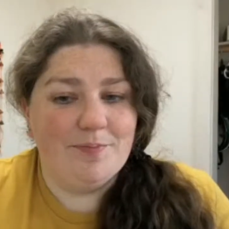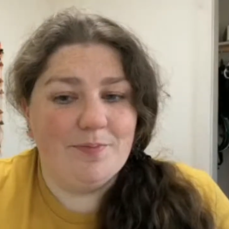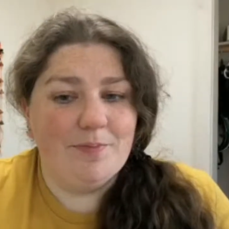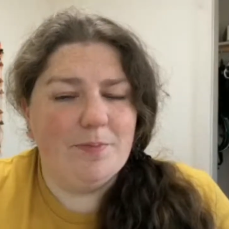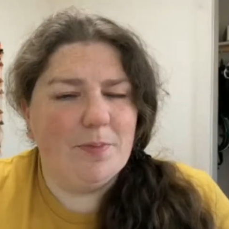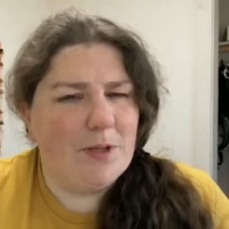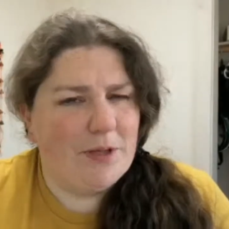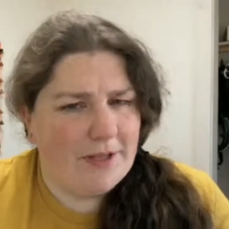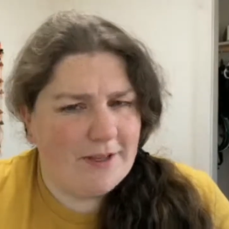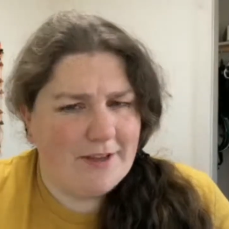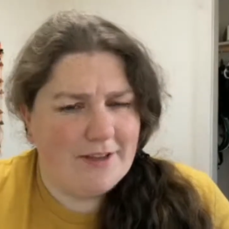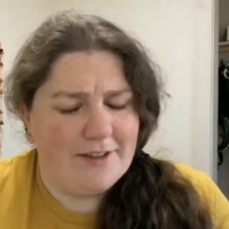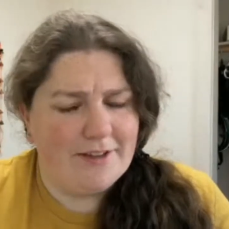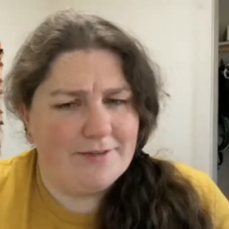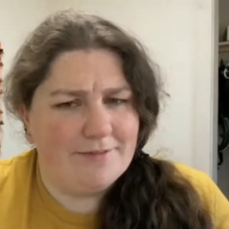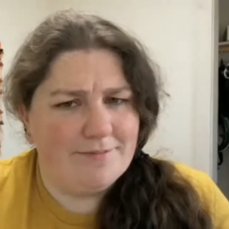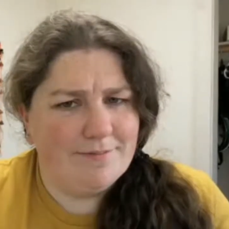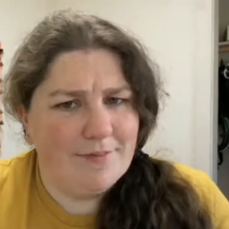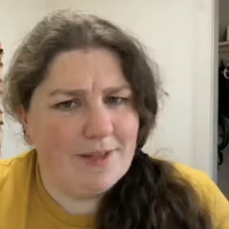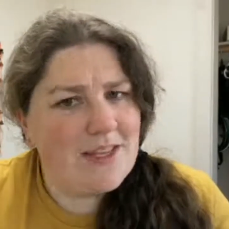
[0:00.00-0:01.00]
bullying,
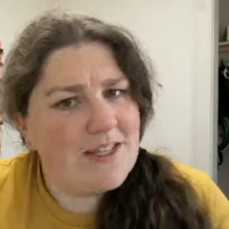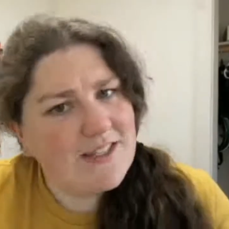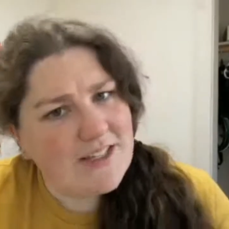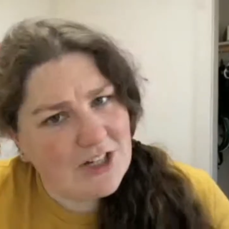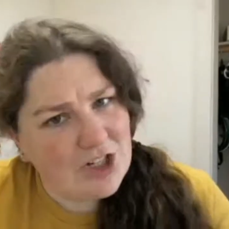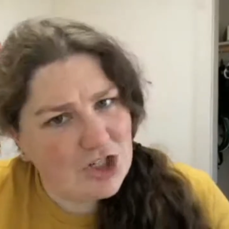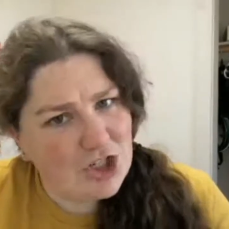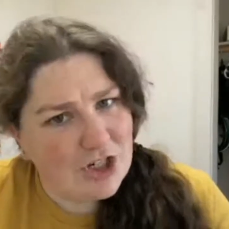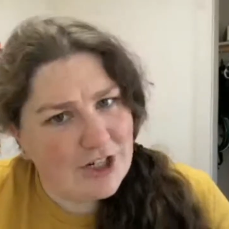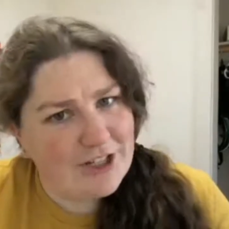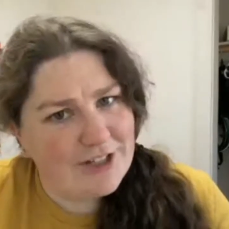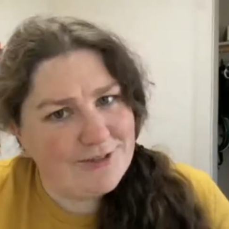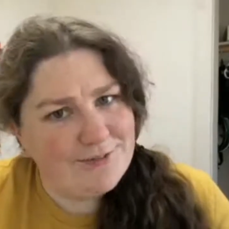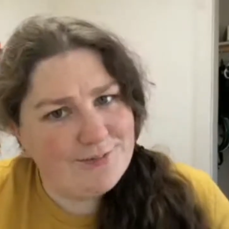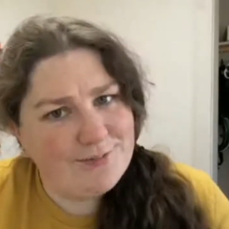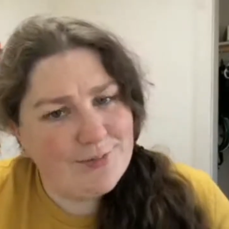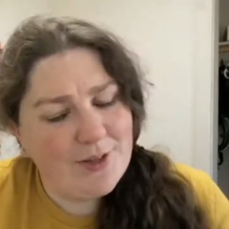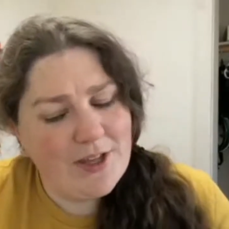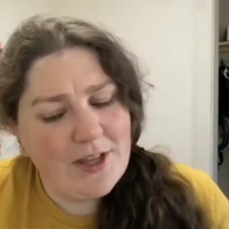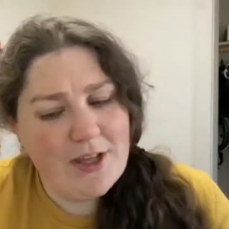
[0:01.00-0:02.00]
essentially,
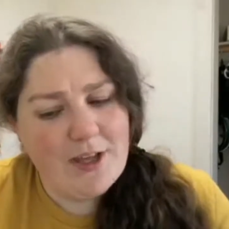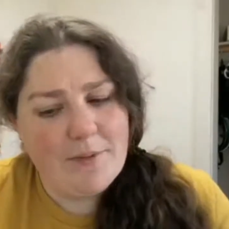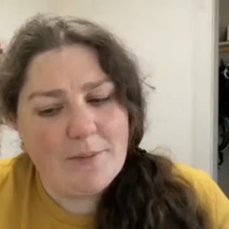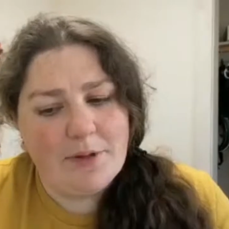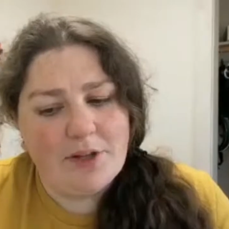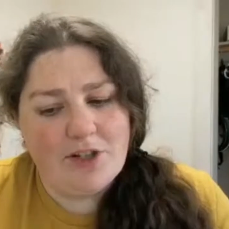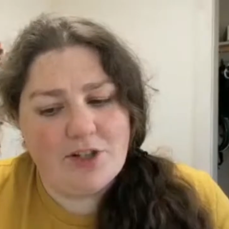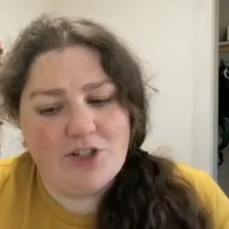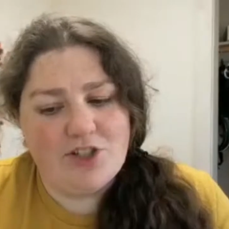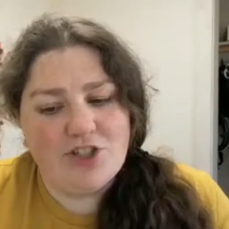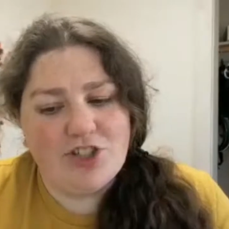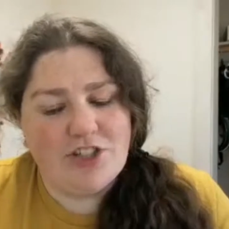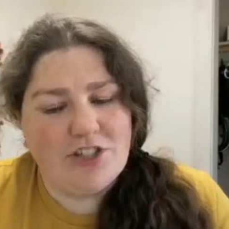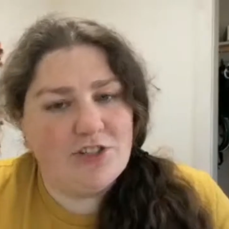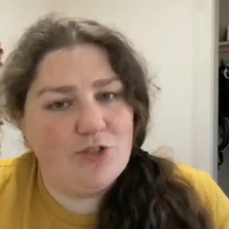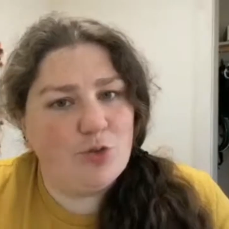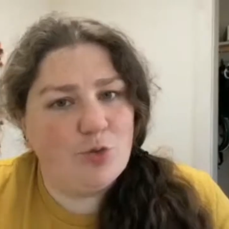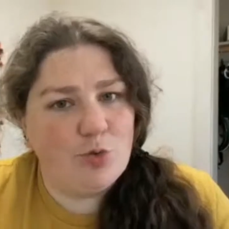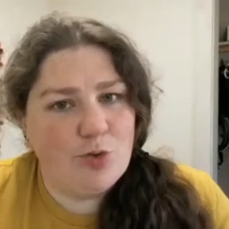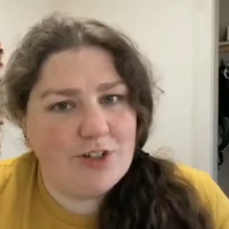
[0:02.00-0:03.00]
because she had
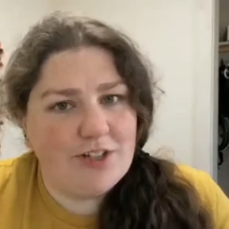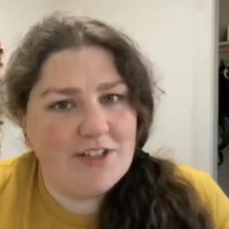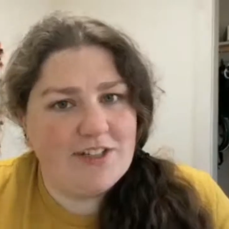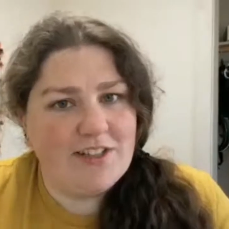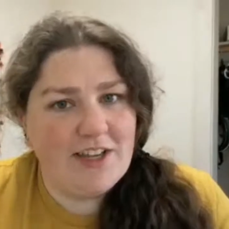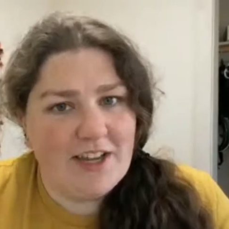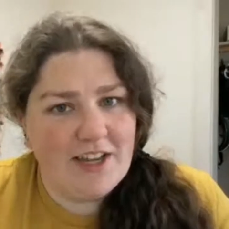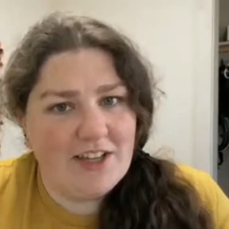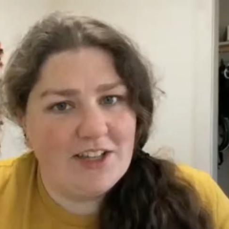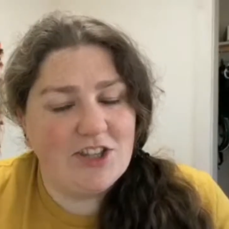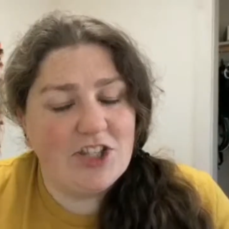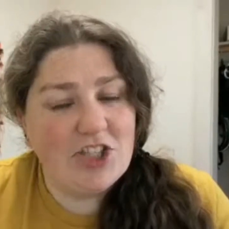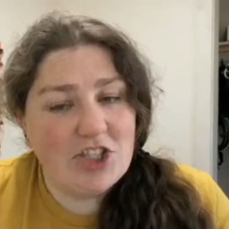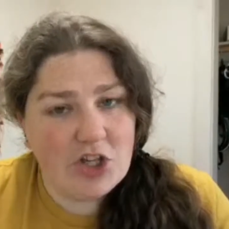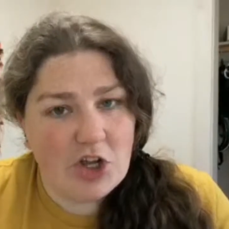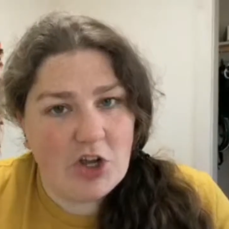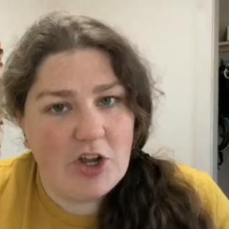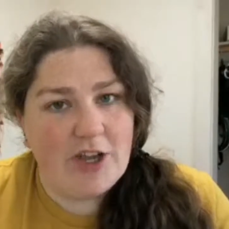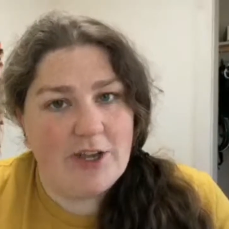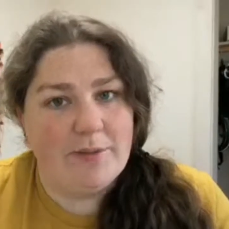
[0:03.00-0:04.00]
already taken the
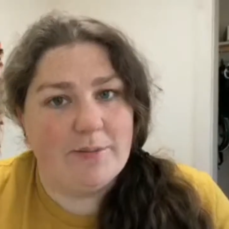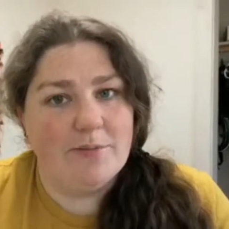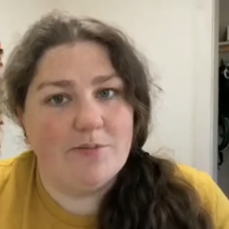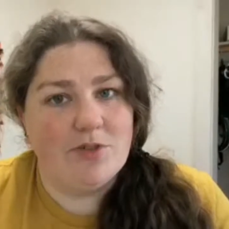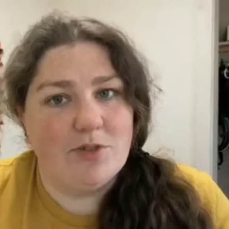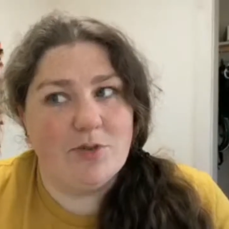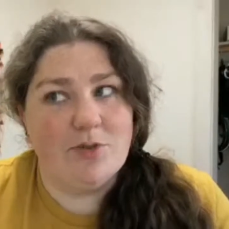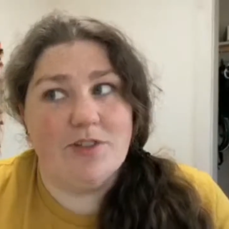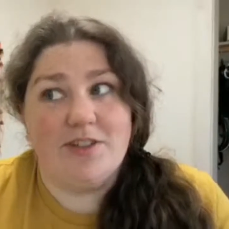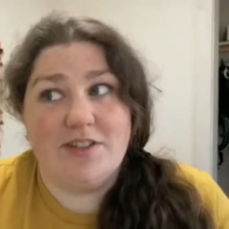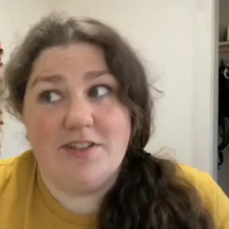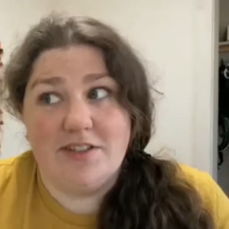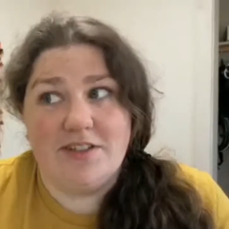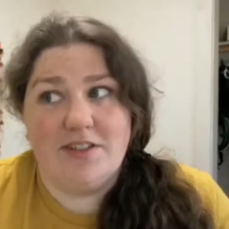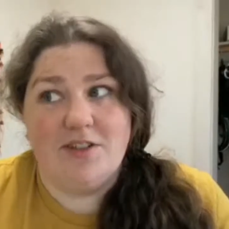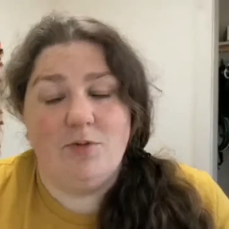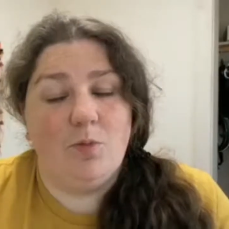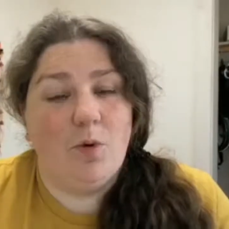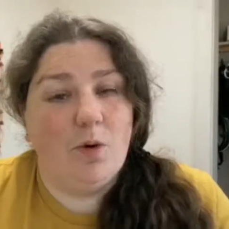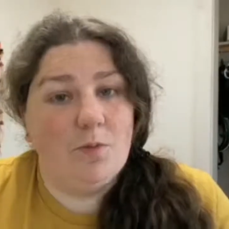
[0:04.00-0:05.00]
time to
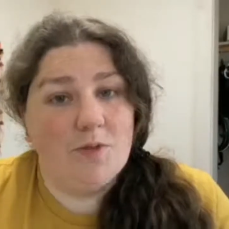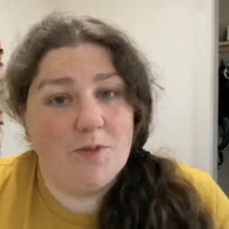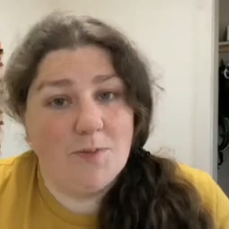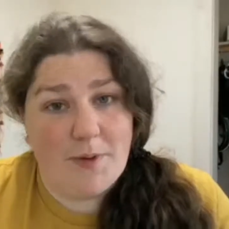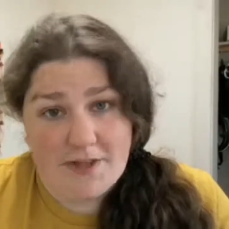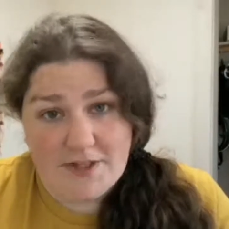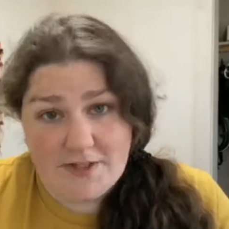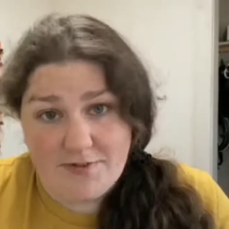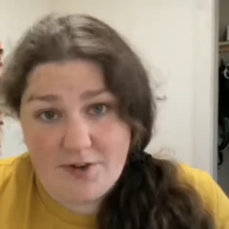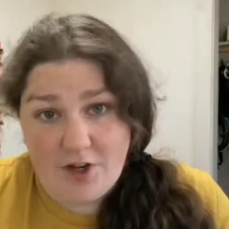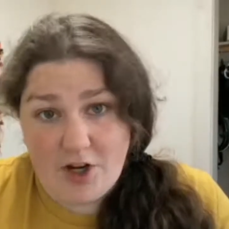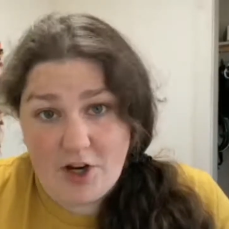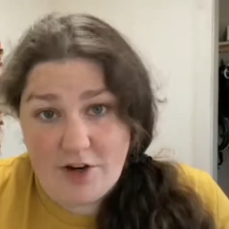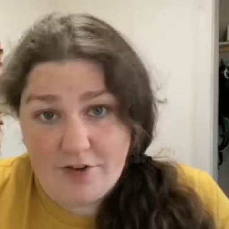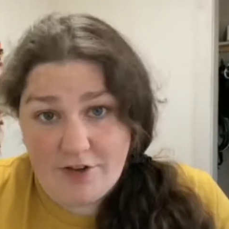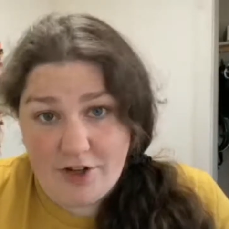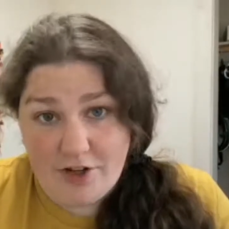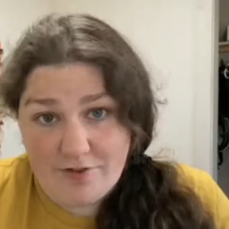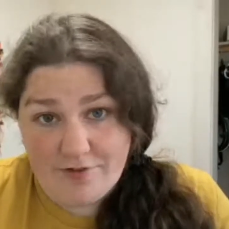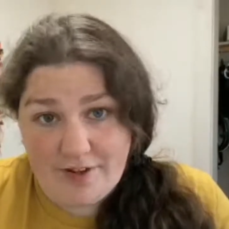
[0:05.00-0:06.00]
consider what was best for her
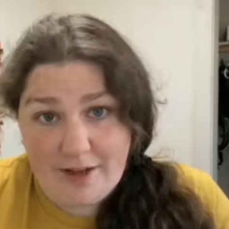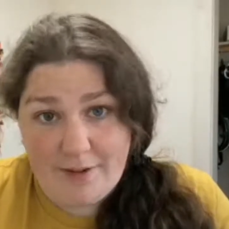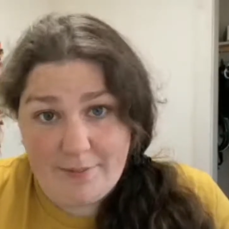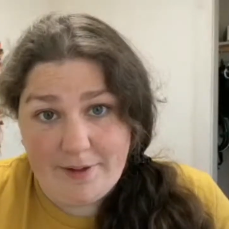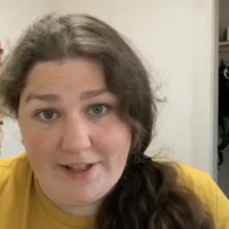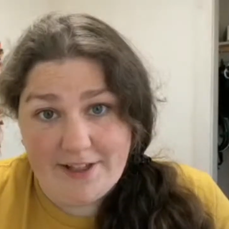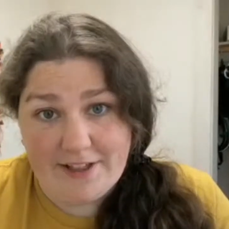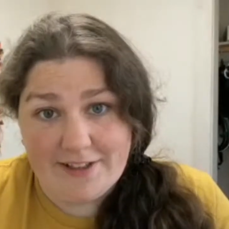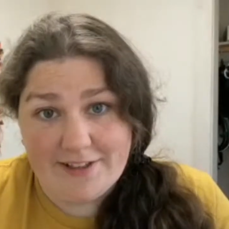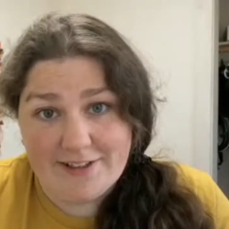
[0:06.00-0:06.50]
and her family,